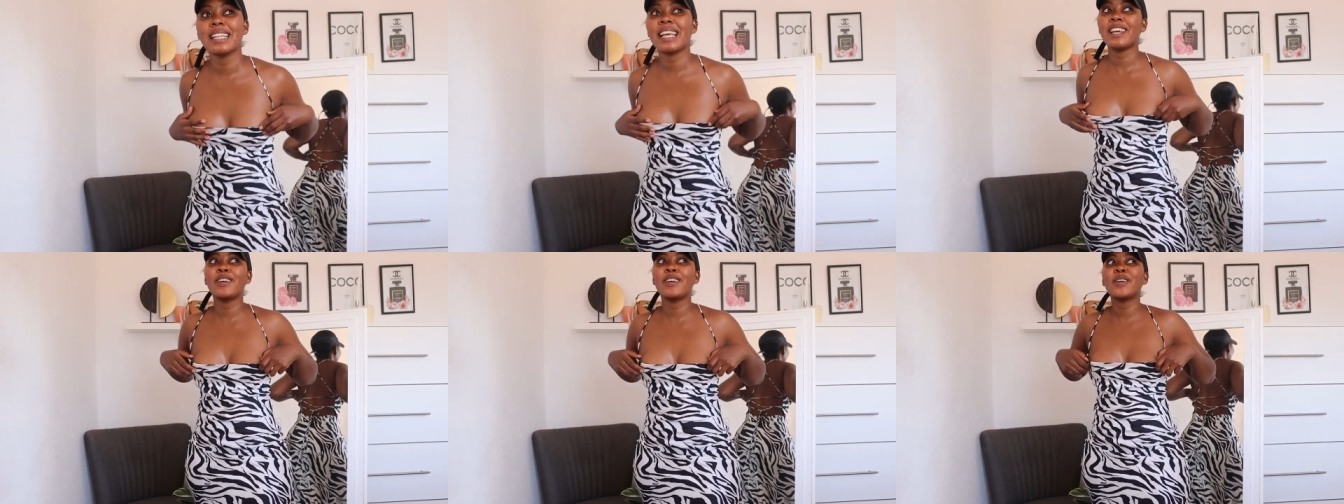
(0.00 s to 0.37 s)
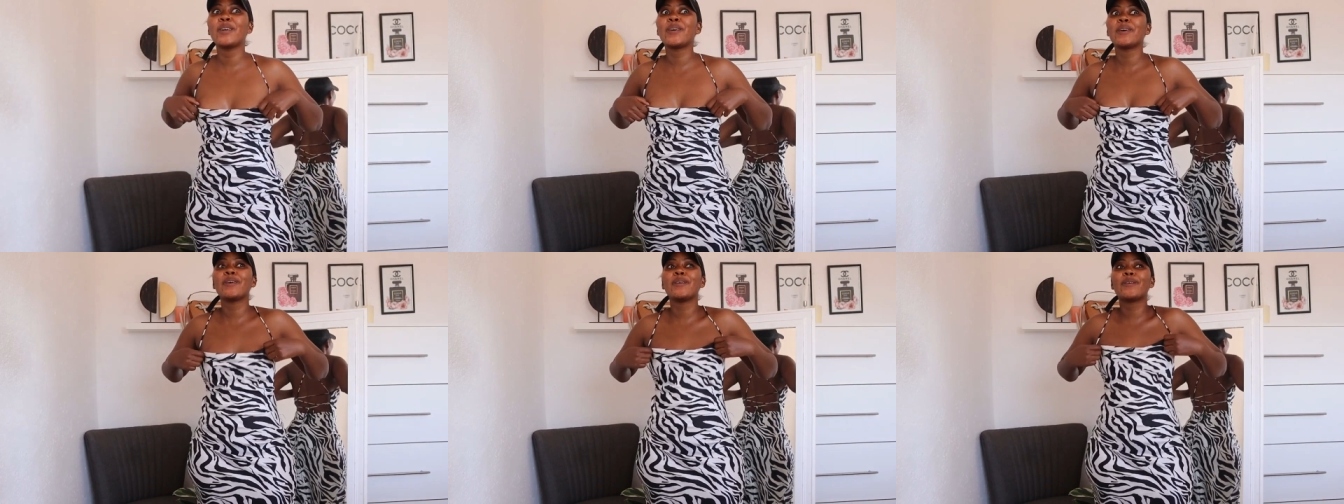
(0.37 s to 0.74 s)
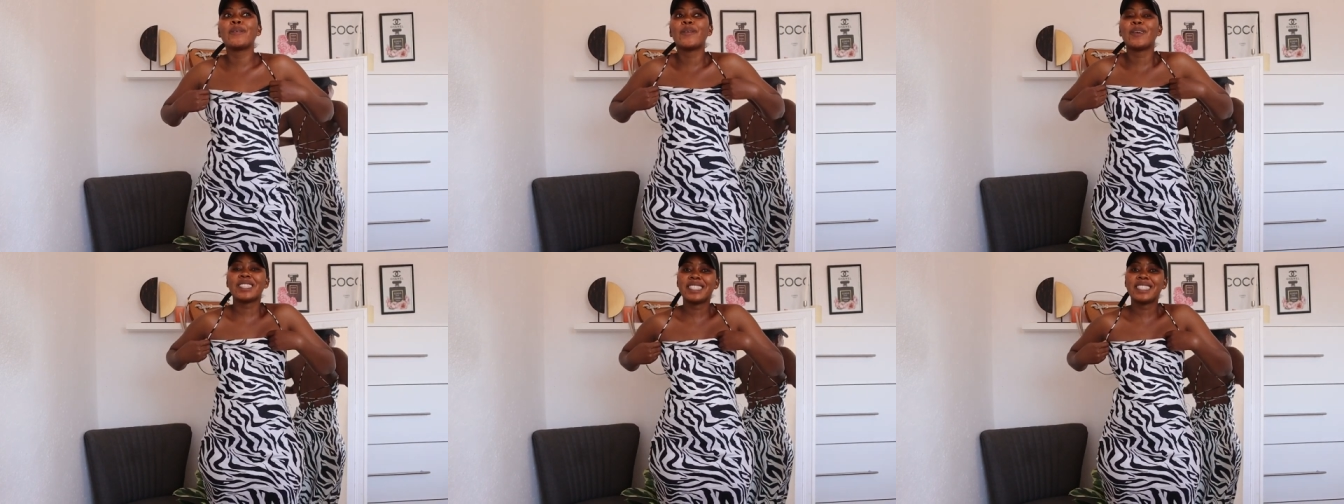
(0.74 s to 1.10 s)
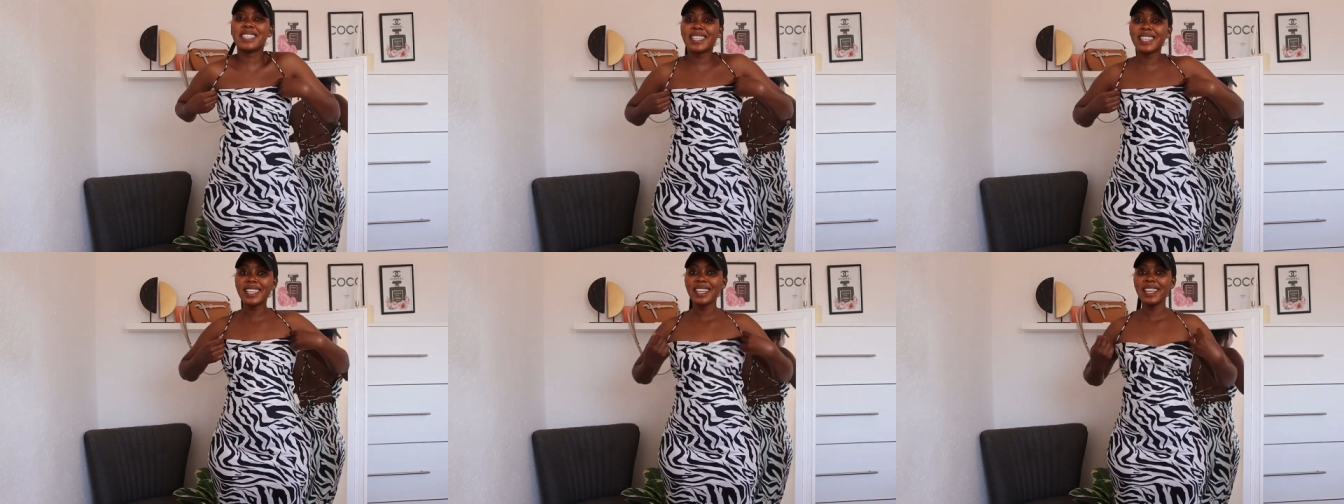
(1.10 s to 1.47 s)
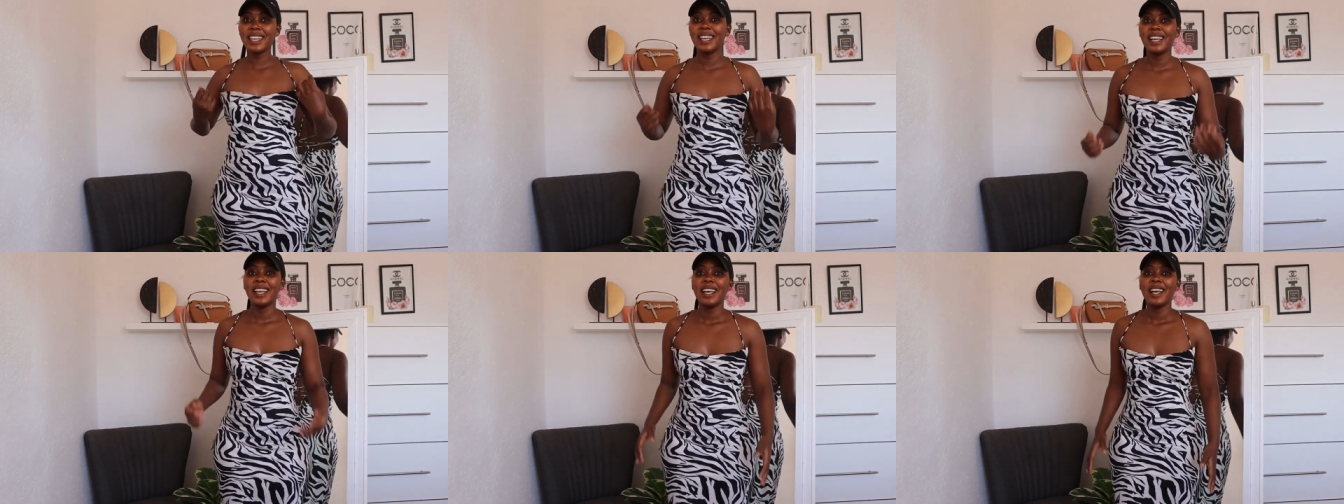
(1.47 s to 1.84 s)
Like, what?
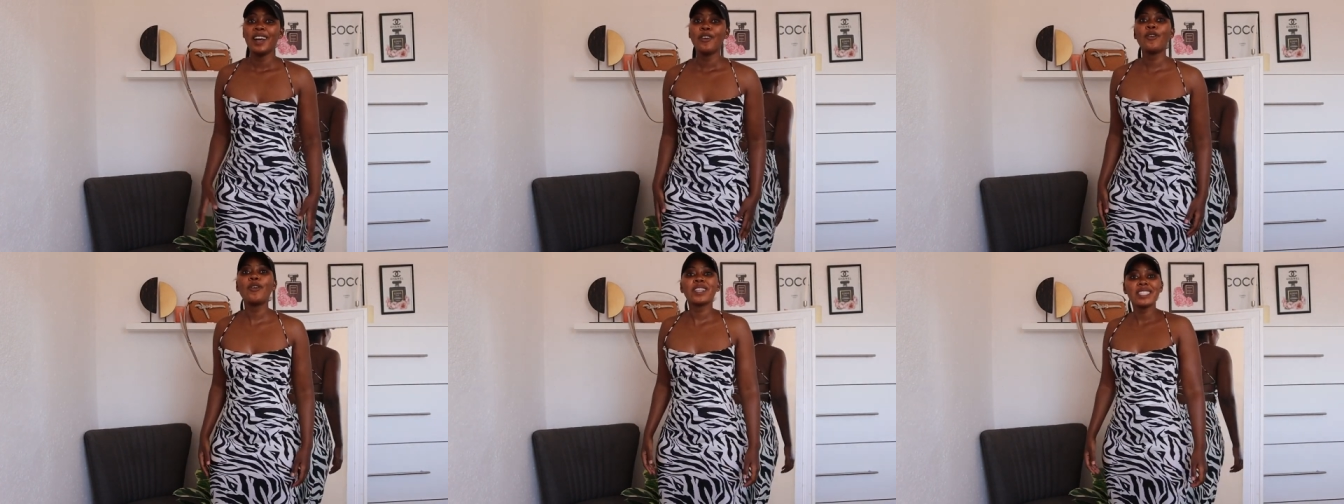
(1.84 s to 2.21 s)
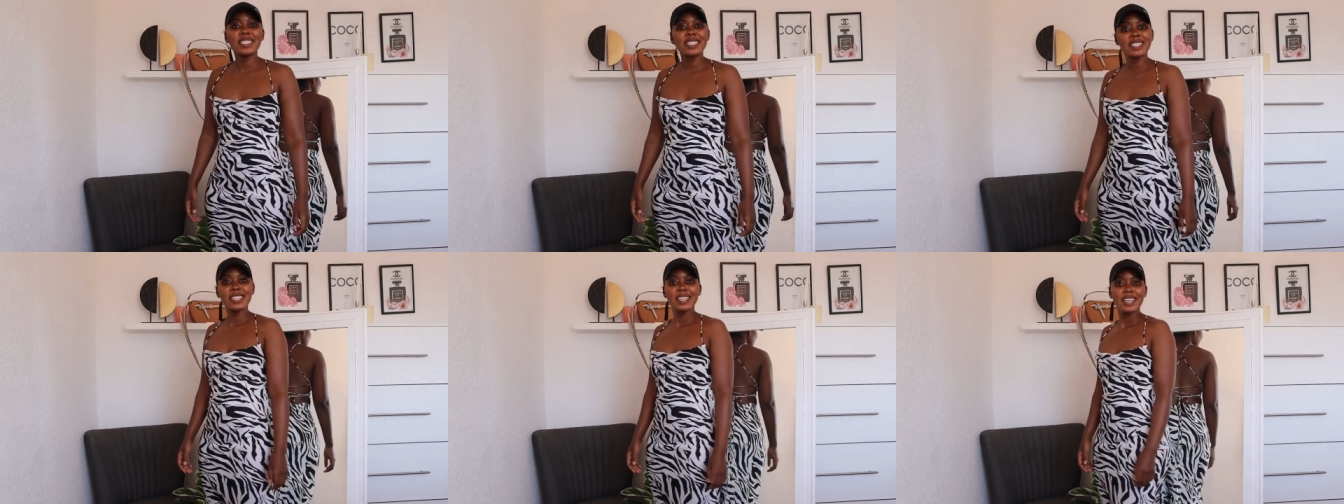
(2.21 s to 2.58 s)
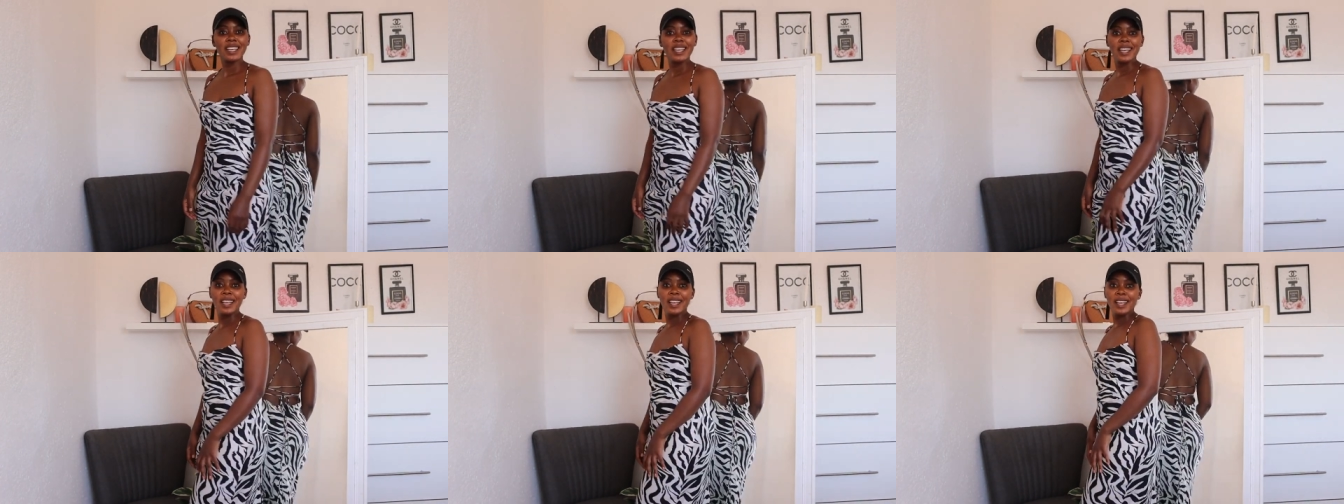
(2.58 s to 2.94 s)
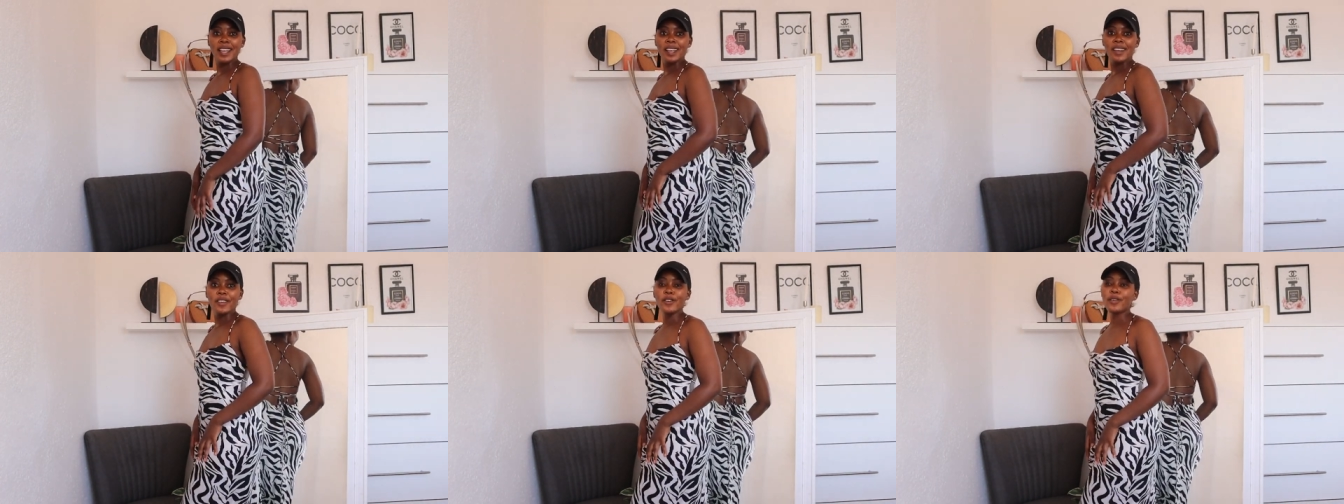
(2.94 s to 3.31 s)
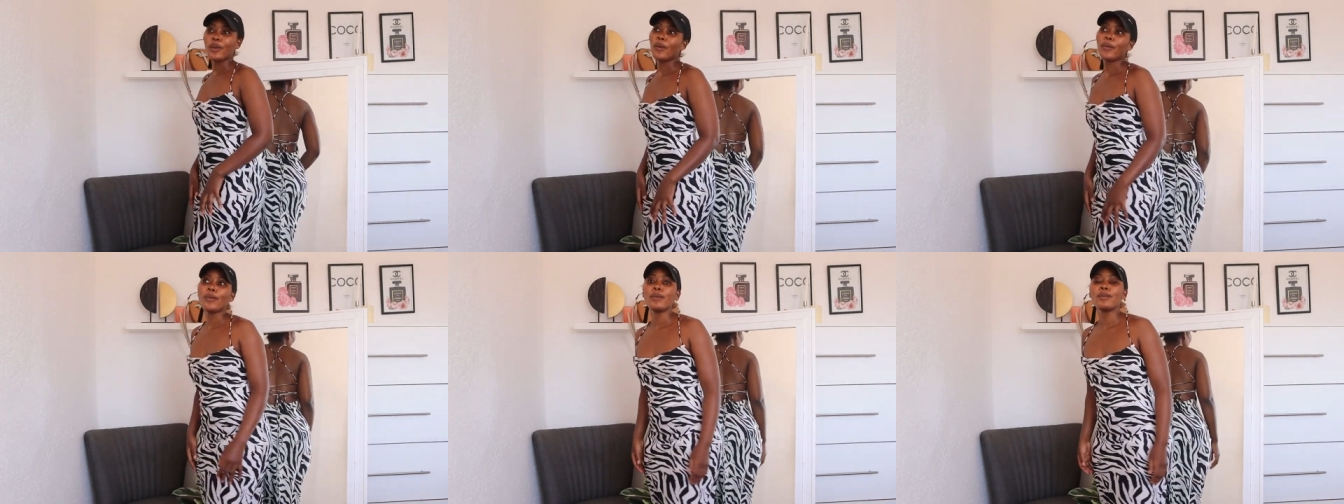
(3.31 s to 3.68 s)
What?
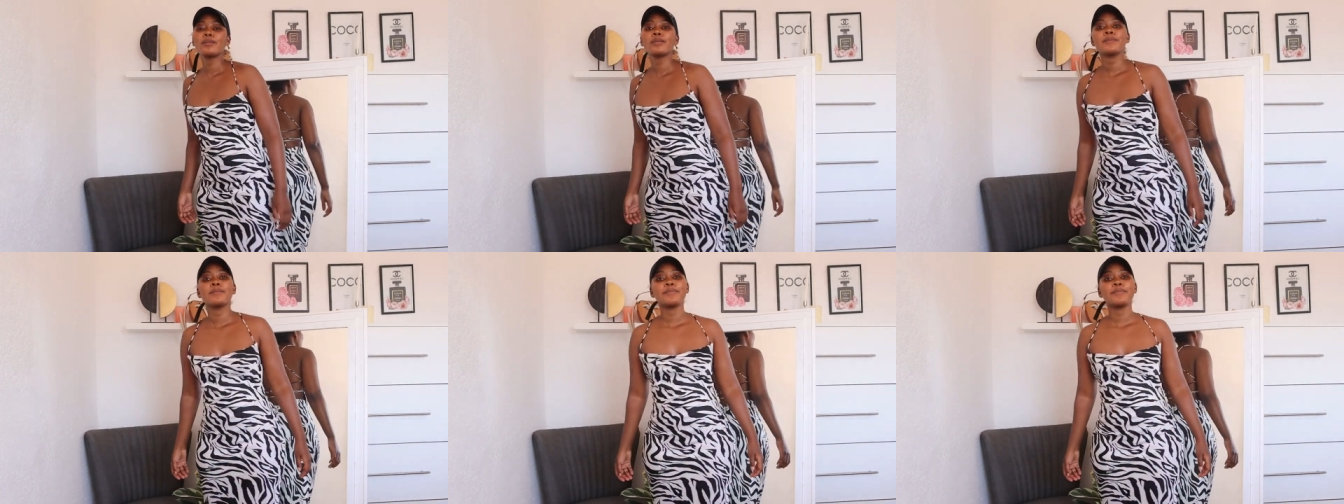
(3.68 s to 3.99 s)
No.